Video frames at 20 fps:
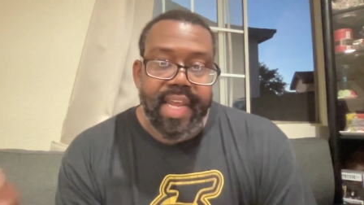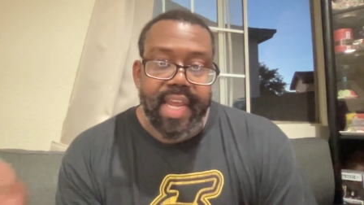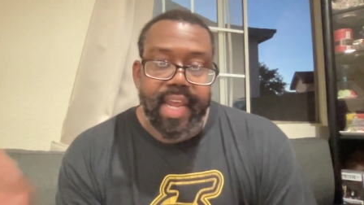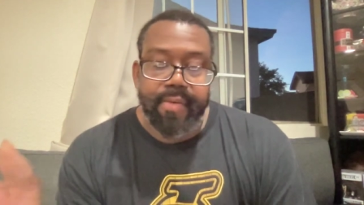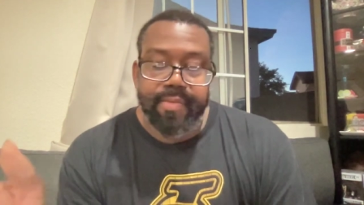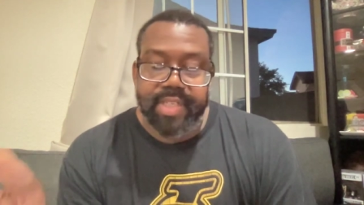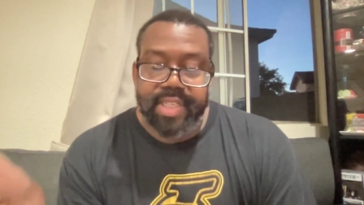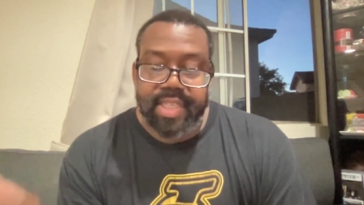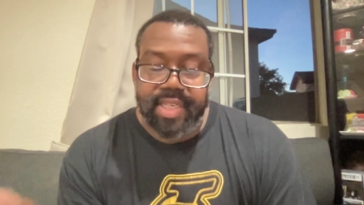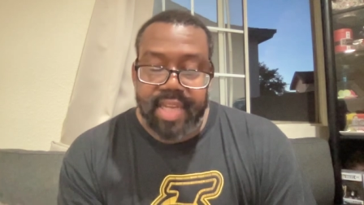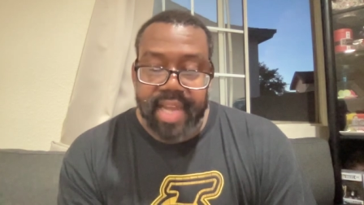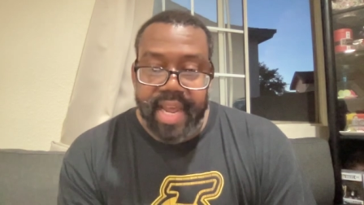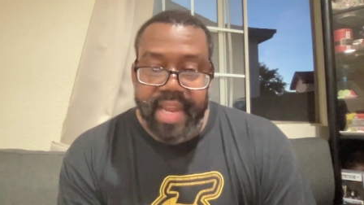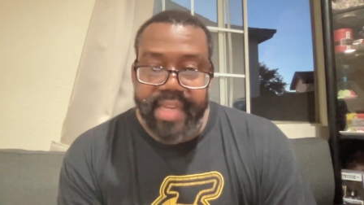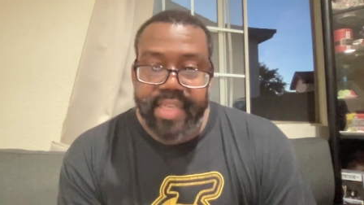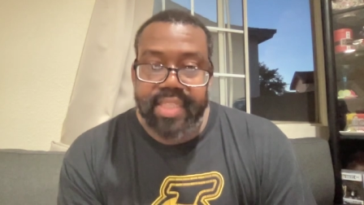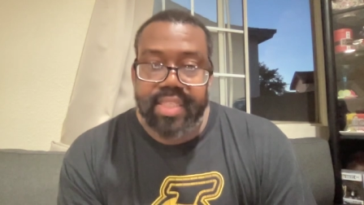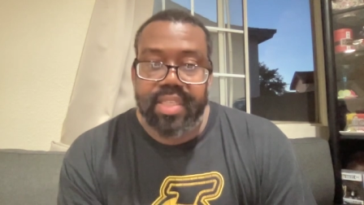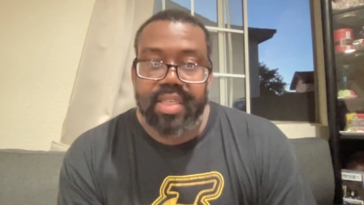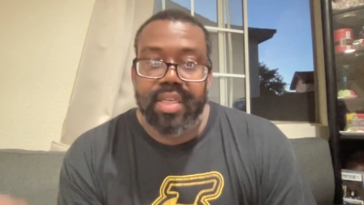It was
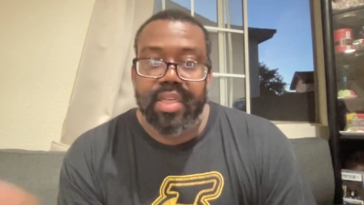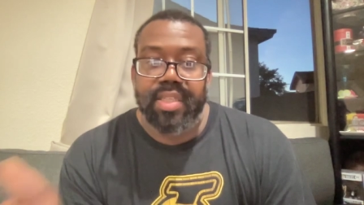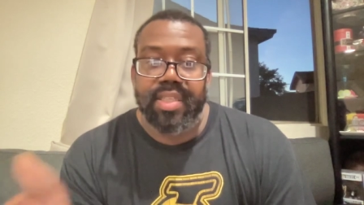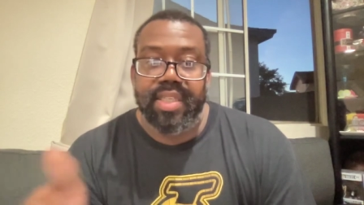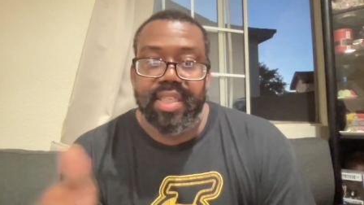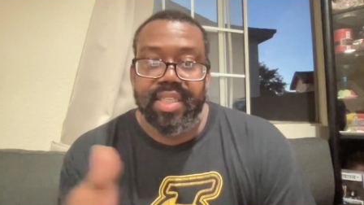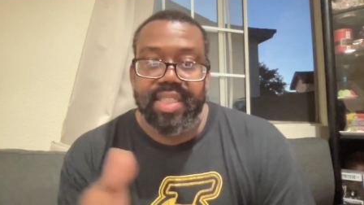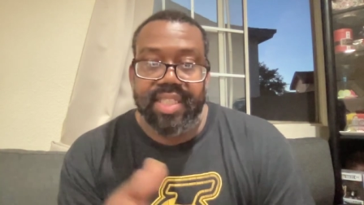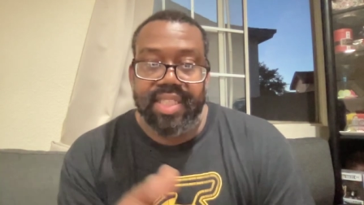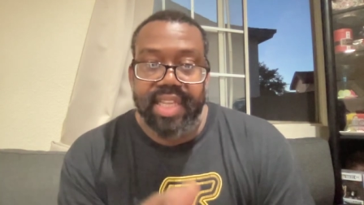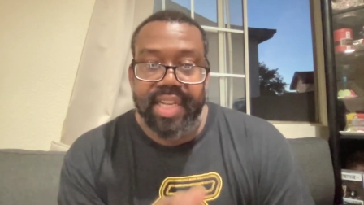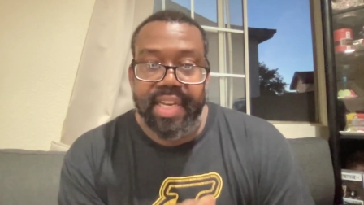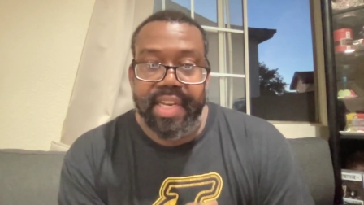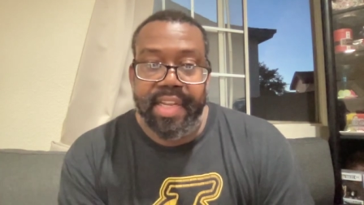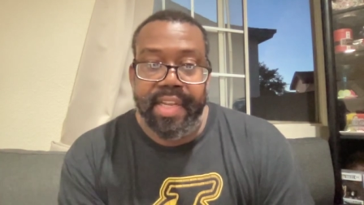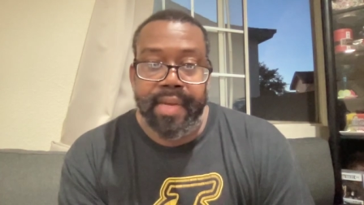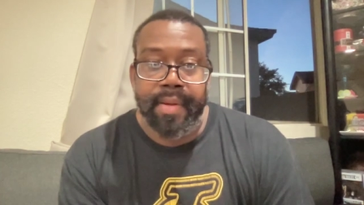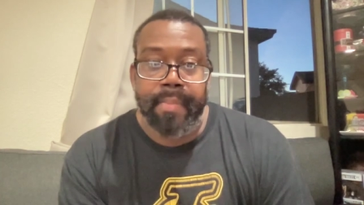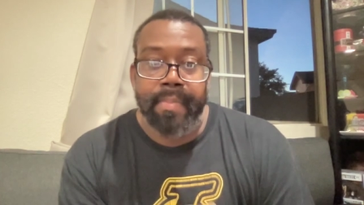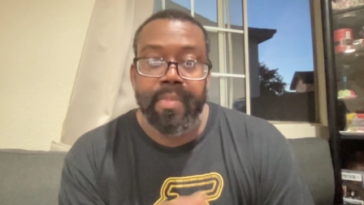nice to see
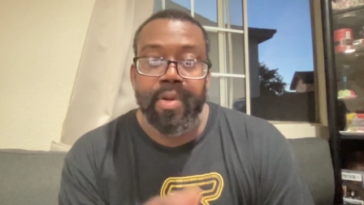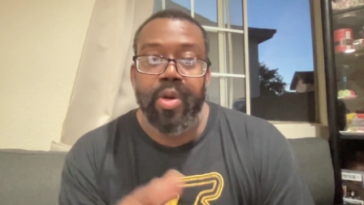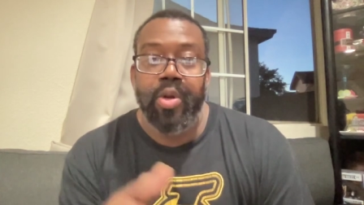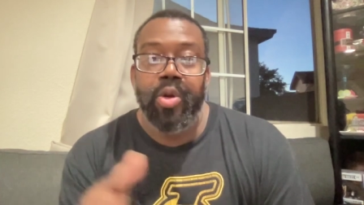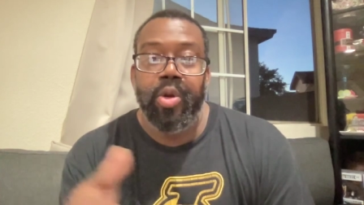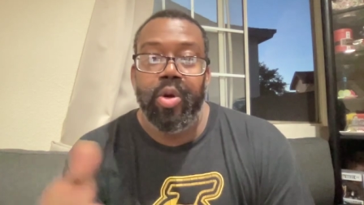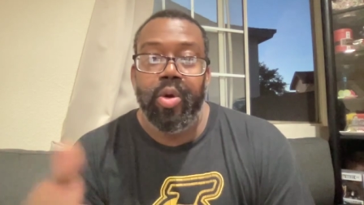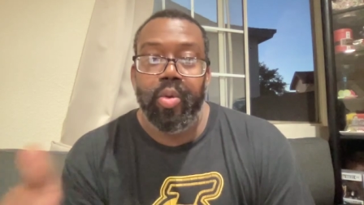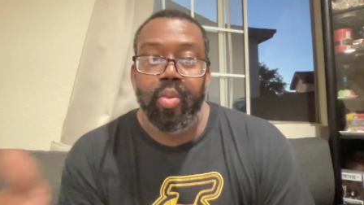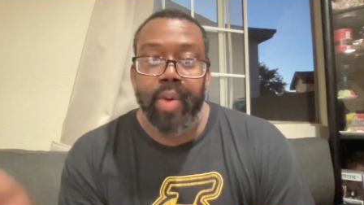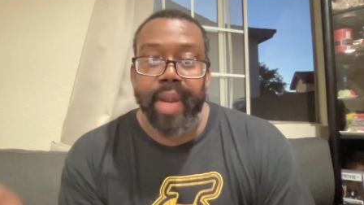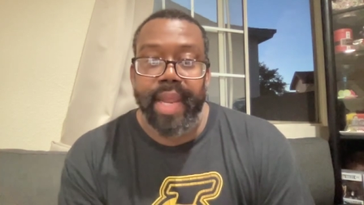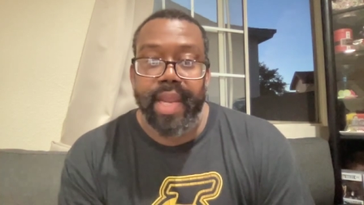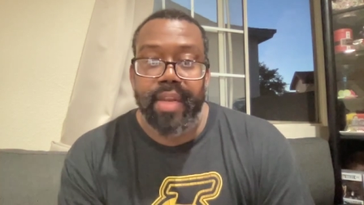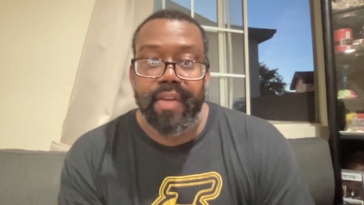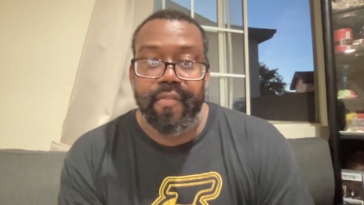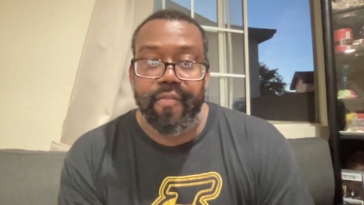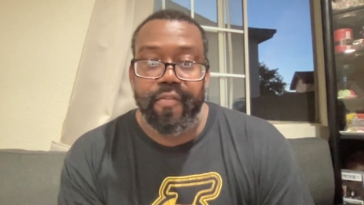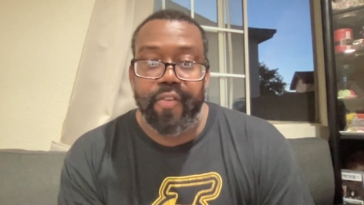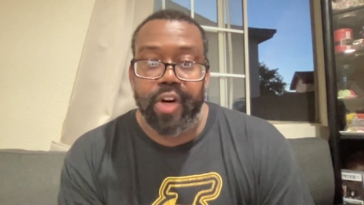them win
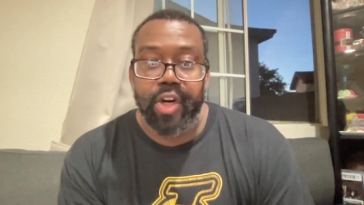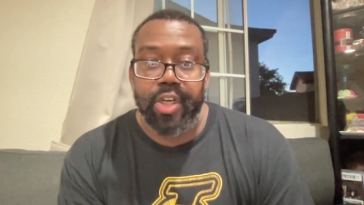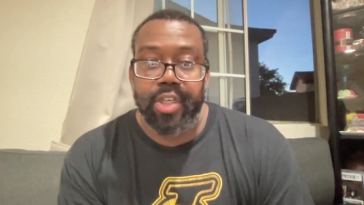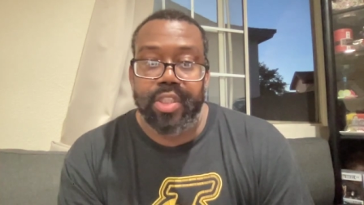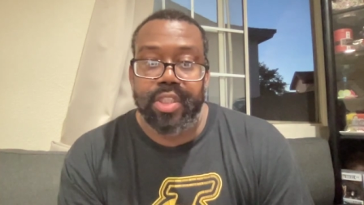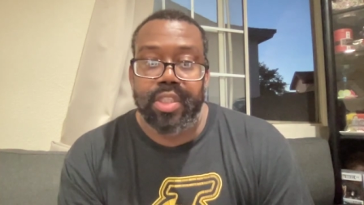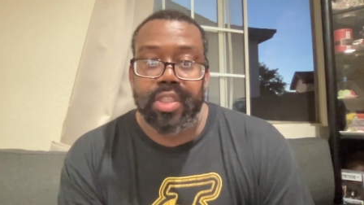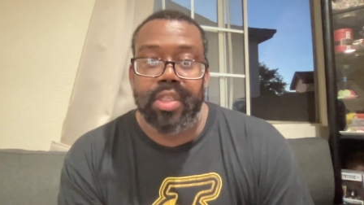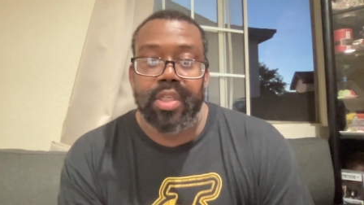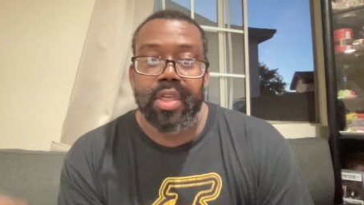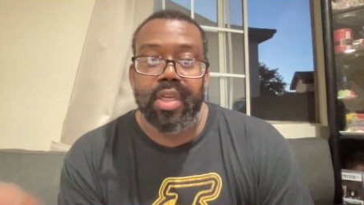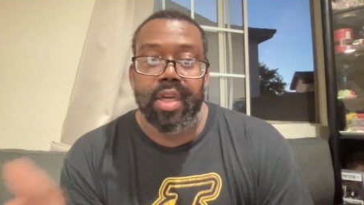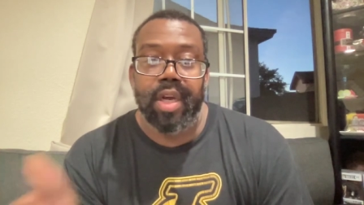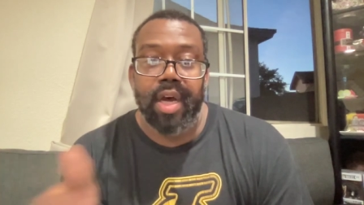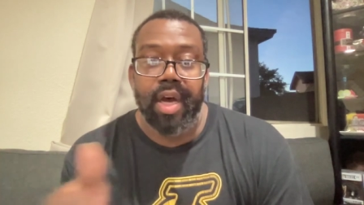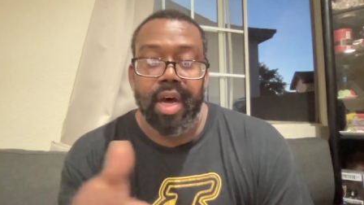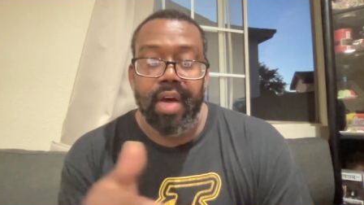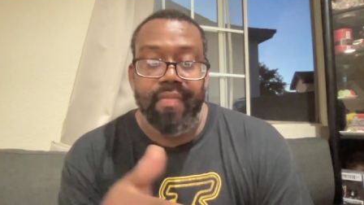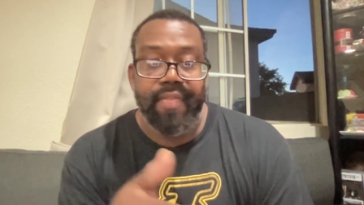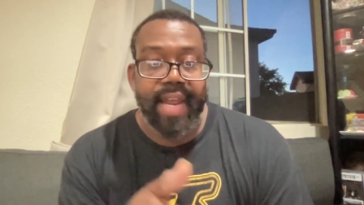the first
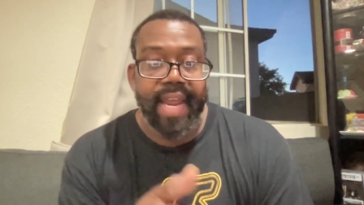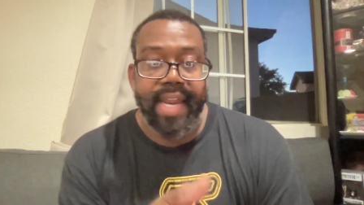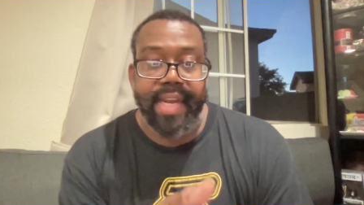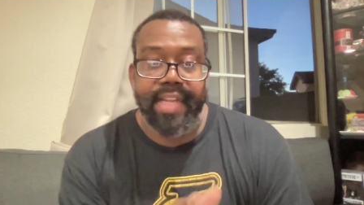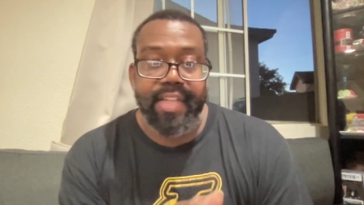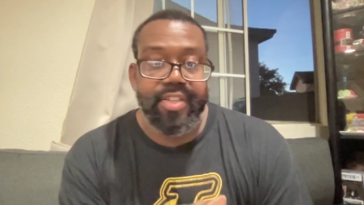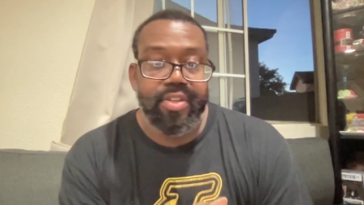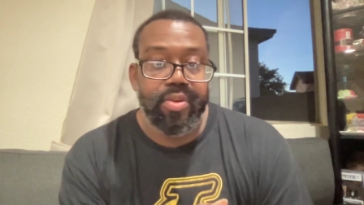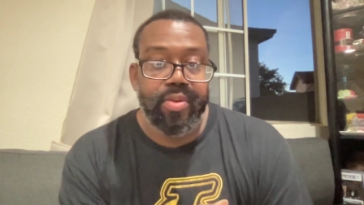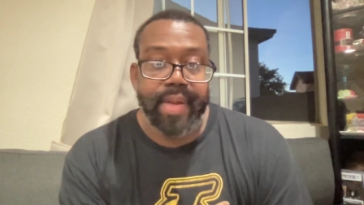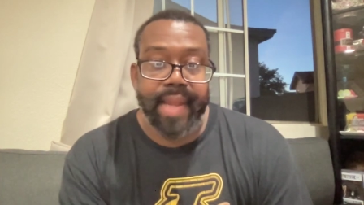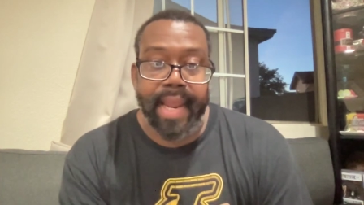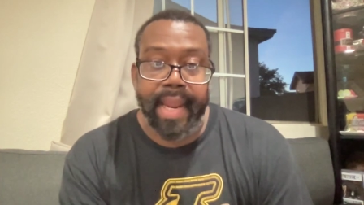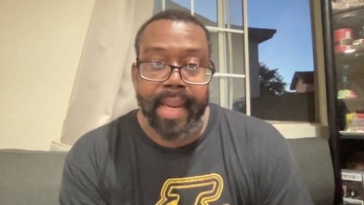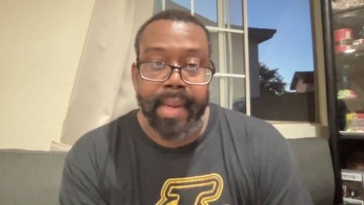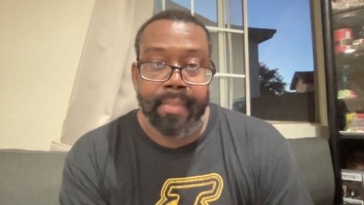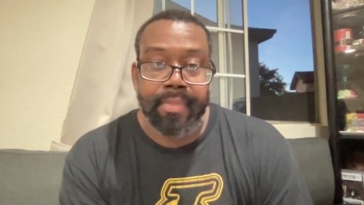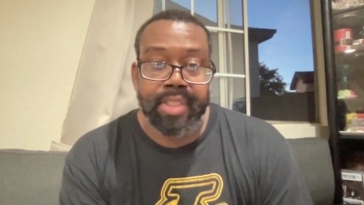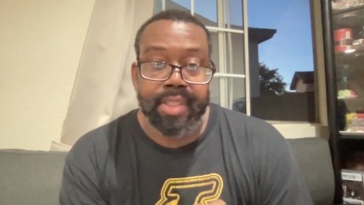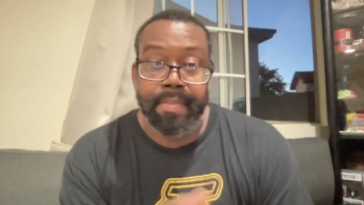of 82
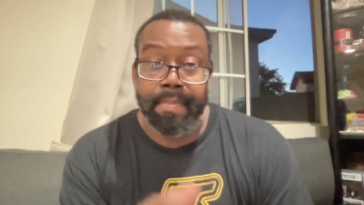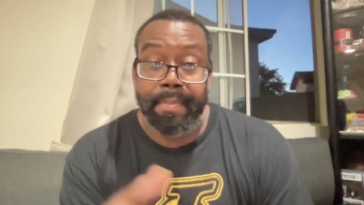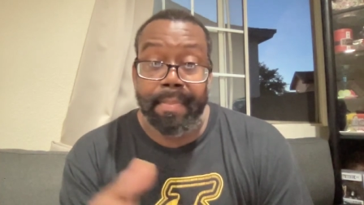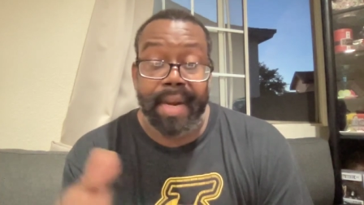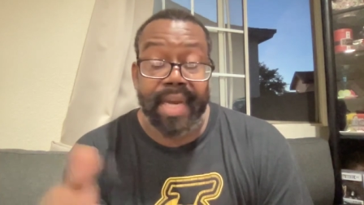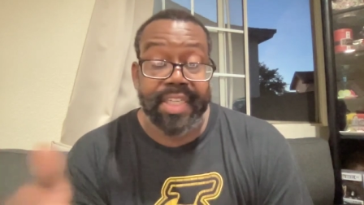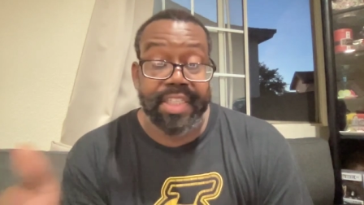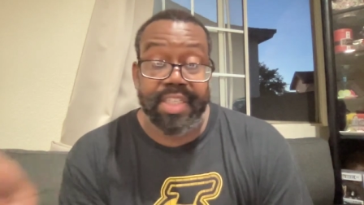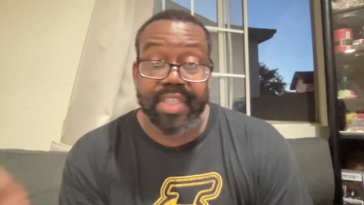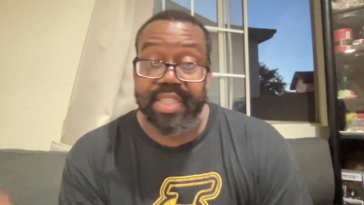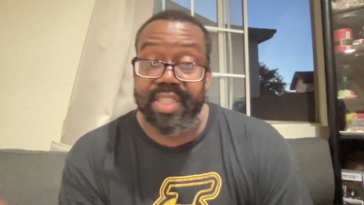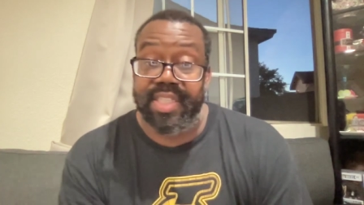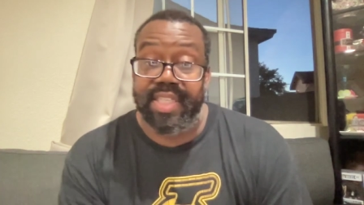games by just